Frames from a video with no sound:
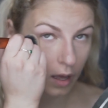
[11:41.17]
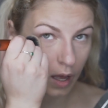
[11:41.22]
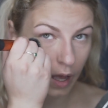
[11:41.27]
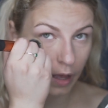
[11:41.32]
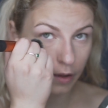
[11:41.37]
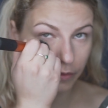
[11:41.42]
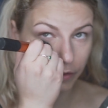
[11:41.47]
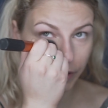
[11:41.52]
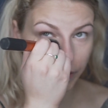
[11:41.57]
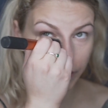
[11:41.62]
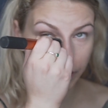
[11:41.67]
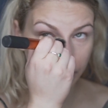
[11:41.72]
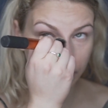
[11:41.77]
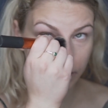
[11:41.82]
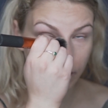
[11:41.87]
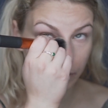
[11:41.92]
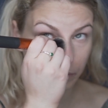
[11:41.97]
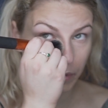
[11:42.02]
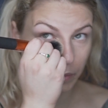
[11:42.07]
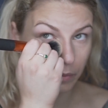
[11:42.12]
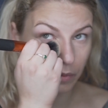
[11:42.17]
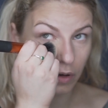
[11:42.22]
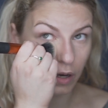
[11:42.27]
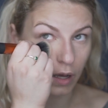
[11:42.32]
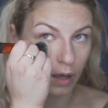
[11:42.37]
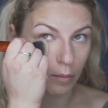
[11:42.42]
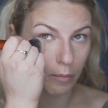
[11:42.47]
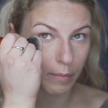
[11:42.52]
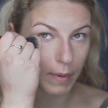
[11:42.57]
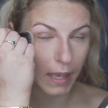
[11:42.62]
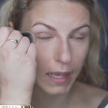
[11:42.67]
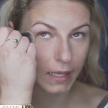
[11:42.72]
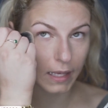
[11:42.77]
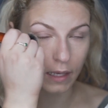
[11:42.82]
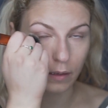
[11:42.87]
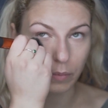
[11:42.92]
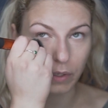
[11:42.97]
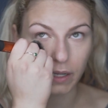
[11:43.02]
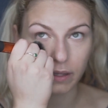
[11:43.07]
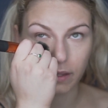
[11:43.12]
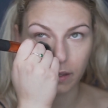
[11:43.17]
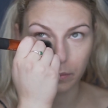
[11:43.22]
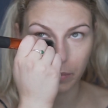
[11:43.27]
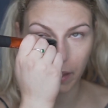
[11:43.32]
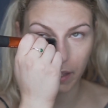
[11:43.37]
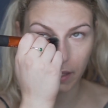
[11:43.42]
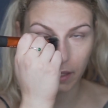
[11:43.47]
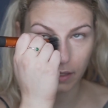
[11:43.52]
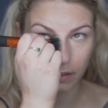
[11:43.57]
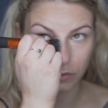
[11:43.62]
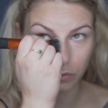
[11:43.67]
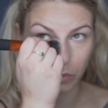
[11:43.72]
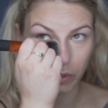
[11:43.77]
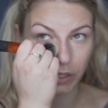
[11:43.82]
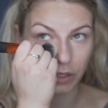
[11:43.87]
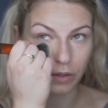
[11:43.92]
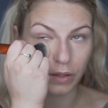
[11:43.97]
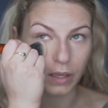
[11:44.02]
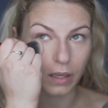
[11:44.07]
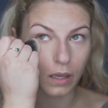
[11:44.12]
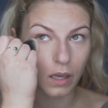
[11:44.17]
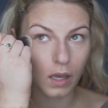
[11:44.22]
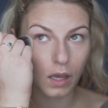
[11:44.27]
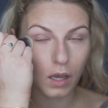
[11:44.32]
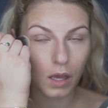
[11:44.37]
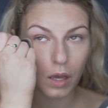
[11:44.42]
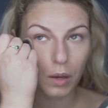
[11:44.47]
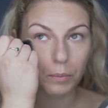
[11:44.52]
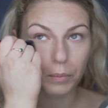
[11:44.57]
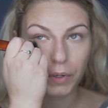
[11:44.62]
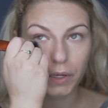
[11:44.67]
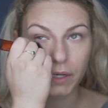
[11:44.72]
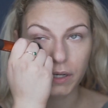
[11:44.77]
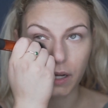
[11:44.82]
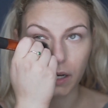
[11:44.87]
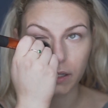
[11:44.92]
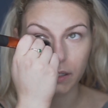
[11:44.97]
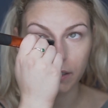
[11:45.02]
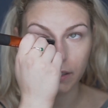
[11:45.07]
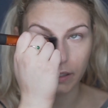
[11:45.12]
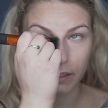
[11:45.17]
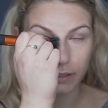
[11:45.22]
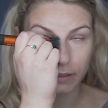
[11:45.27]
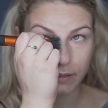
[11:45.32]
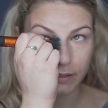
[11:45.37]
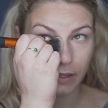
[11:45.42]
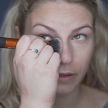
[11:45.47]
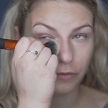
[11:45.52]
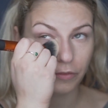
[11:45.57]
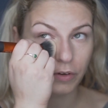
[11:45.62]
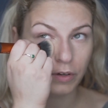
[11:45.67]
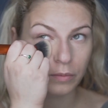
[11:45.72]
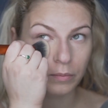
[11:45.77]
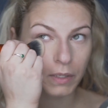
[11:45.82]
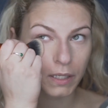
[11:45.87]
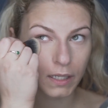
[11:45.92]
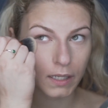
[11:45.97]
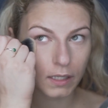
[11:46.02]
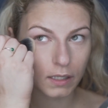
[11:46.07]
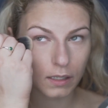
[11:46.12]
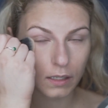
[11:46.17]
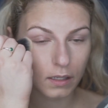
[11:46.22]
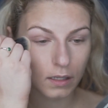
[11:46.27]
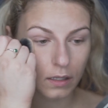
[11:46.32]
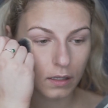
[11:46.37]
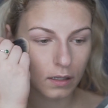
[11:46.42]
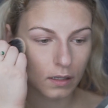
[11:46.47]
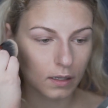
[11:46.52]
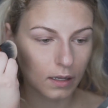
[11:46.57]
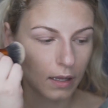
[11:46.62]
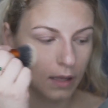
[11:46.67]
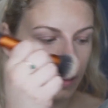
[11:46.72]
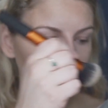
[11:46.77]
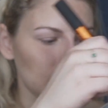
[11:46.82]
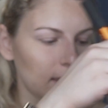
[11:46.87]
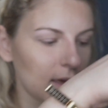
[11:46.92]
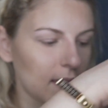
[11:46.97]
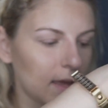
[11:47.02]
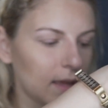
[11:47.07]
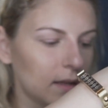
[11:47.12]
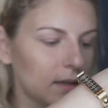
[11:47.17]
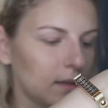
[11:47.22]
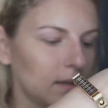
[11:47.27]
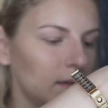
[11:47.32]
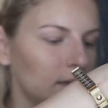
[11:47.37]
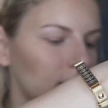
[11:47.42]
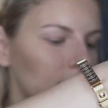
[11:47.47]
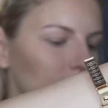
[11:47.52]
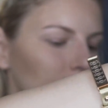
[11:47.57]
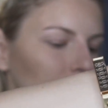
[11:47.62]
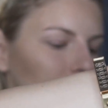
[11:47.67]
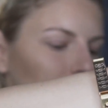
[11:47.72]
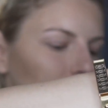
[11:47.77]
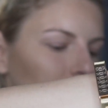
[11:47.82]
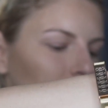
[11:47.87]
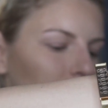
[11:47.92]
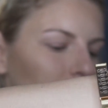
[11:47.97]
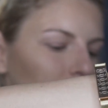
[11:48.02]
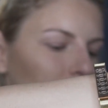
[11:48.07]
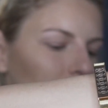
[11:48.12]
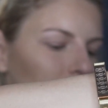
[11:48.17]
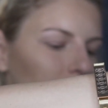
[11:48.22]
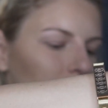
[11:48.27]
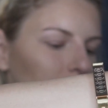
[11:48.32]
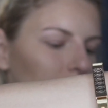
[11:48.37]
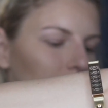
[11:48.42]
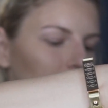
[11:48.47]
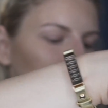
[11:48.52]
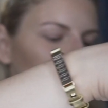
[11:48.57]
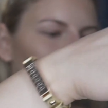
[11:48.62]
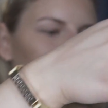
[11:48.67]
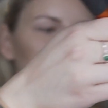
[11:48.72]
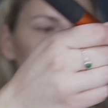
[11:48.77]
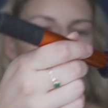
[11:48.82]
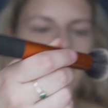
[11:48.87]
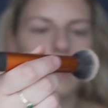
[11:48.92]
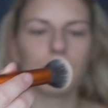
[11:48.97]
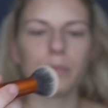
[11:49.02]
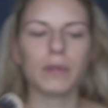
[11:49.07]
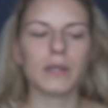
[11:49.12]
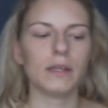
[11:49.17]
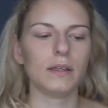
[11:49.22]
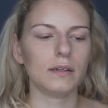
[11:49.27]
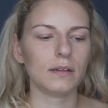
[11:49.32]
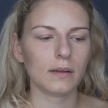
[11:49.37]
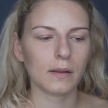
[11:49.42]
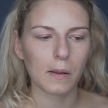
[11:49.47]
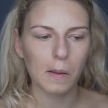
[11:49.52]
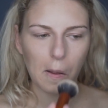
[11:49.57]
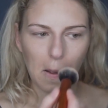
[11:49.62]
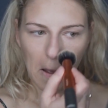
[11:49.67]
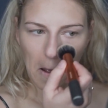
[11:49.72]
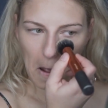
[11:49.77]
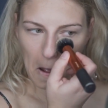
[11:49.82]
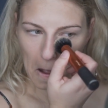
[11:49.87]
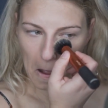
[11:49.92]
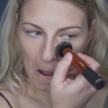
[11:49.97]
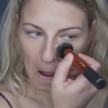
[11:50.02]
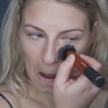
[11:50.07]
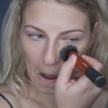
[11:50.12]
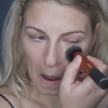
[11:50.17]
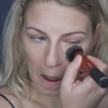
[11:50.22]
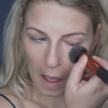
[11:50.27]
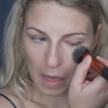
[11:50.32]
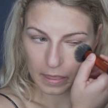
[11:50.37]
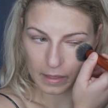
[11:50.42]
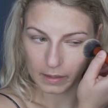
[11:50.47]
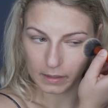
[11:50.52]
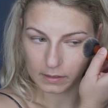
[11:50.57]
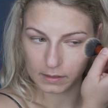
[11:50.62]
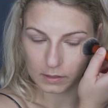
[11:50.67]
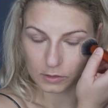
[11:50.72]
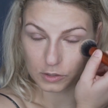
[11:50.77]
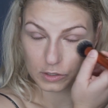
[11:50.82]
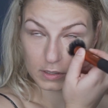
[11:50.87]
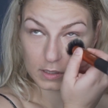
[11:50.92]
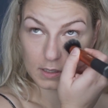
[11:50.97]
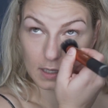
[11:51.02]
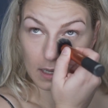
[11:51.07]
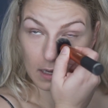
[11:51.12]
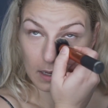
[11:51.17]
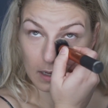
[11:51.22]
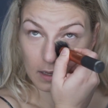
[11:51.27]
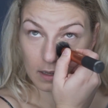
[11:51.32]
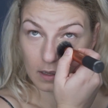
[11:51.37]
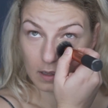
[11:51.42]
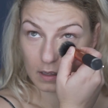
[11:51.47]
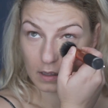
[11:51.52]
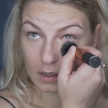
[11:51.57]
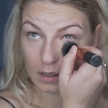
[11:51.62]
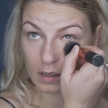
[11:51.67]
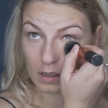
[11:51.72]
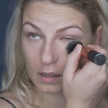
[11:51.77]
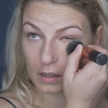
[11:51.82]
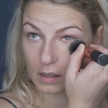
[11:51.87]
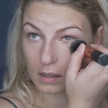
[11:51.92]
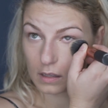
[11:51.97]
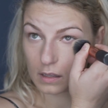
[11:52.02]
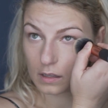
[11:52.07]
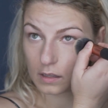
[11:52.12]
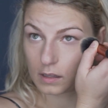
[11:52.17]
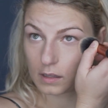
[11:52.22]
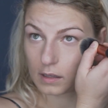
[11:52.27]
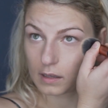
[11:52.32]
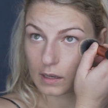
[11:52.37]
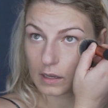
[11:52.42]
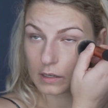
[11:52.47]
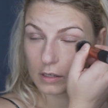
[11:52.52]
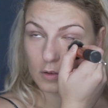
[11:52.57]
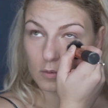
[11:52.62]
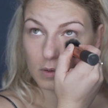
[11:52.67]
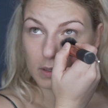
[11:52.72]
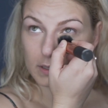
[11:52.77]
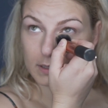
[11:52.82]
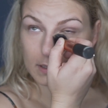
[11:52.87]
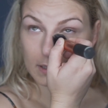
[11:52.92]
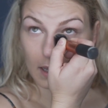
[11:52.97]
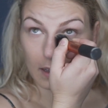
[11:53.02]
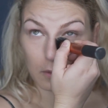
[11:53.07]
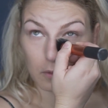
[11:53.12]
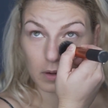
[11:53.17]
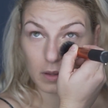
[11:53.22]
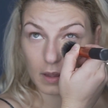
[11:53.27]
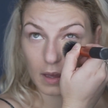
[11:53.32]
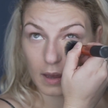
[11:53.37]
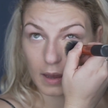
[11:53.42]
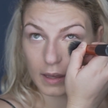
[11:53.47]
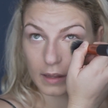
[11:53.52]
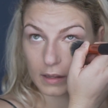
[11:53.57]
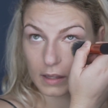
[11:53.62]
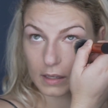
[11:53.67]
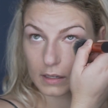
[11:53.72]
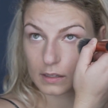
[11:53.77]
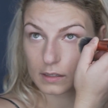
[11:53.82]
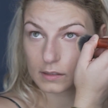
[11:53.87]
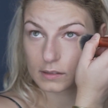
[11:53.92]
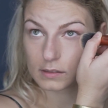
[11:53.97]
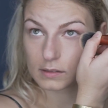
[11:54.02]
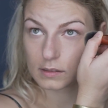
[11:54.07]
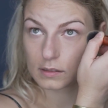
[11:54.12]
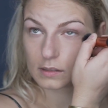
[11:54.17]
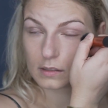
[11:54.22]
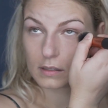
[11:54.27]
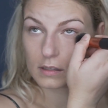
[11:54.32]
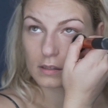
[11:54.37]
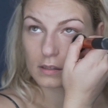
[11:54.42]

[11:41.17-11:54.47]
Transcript: I've heard some people call it baking, but I think baking is where you, like, put it on and let it sit for a minute and then tap it in. I think this is just setting. And you want to set where the highlight is.